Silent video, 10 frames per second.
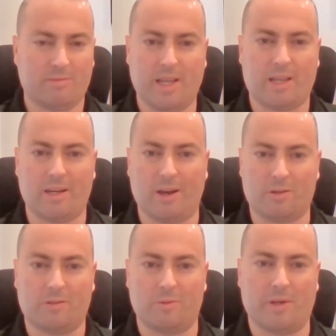taking
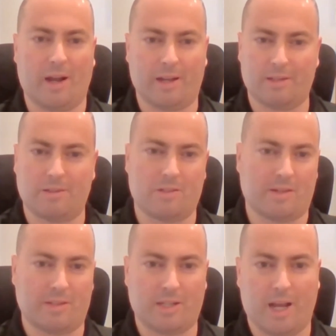notes through binoculars
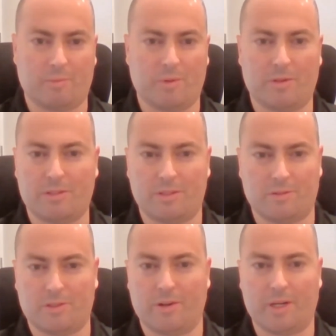every time we went to do
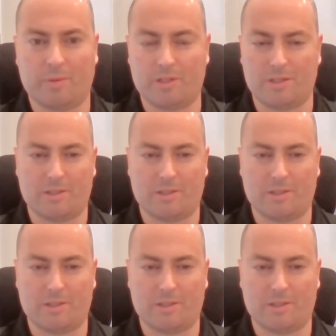a training mission.